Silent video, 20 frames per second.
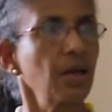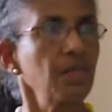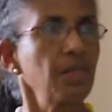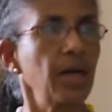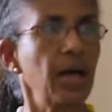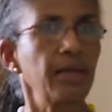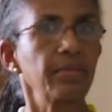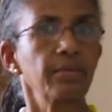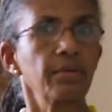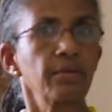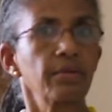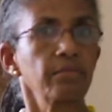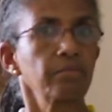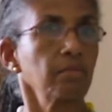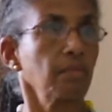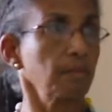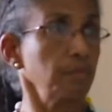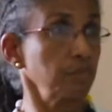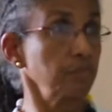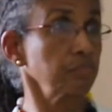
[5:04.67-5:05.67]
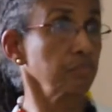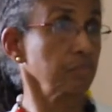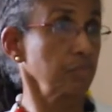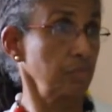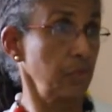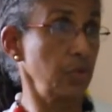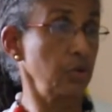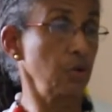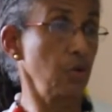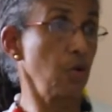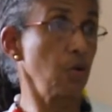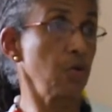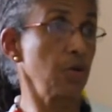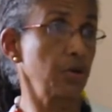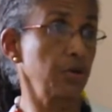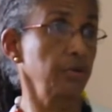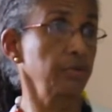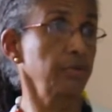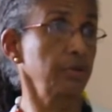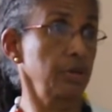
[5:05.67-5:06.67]
that the
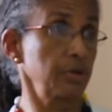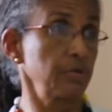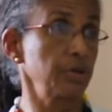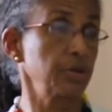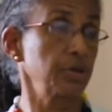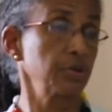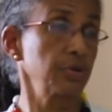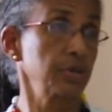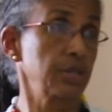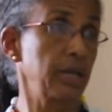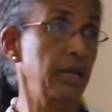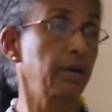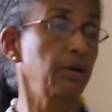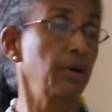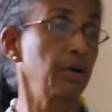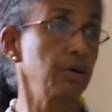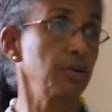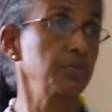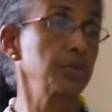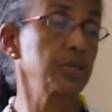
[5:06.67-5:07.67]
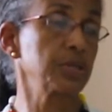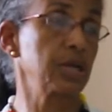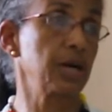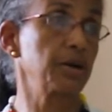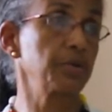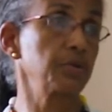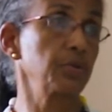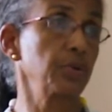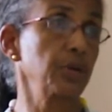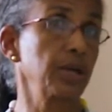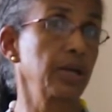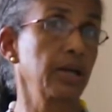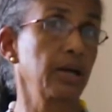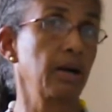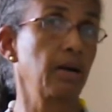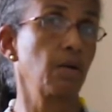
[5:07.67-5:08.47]
northern territories economies are doing,